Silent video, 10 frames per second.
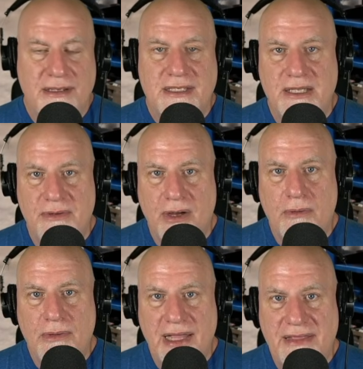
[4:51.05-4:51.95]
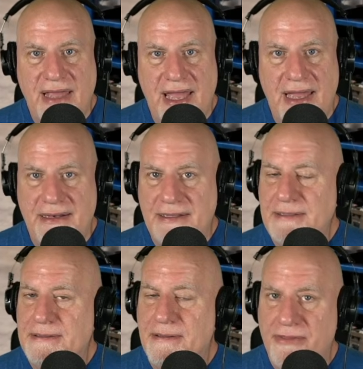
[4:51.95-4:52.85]
So don't let that
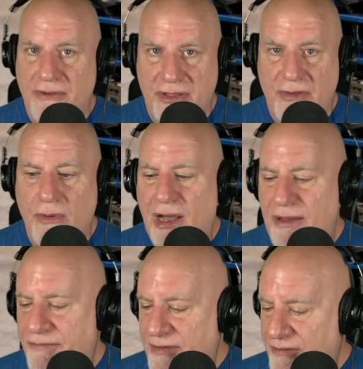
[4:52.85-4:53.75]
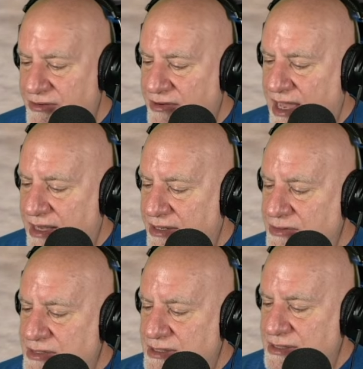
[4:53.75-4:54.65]
throw you off of your
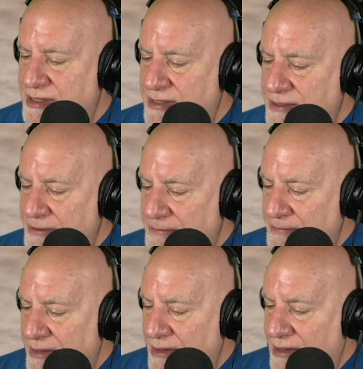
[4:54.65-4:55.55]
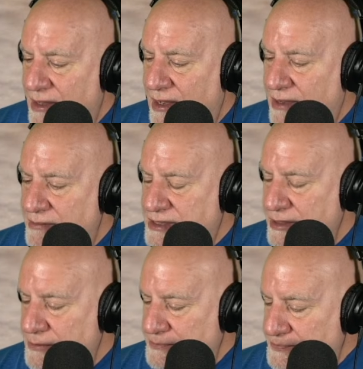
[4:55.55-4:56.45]
diagnosis.
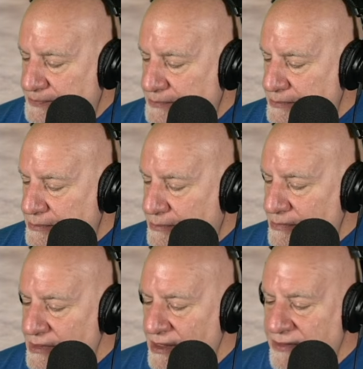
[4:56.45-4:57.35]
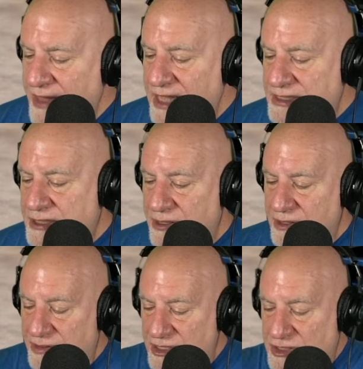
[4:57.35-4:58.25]
So that's
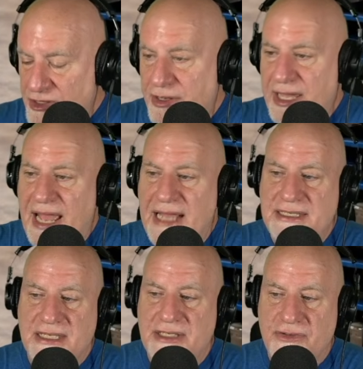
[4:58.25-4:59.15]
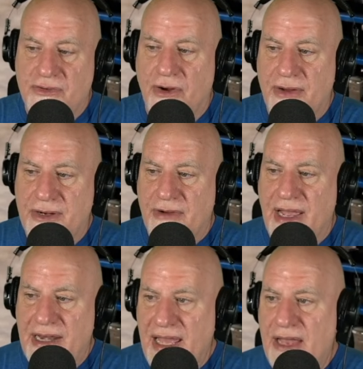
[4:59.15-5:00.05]
the circuit as is drawn
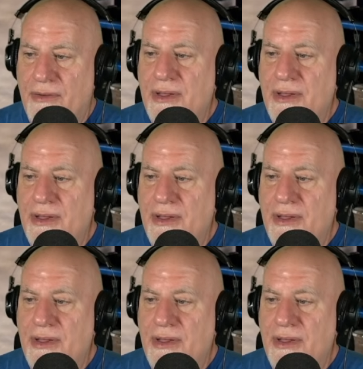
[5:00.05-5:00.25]
right now.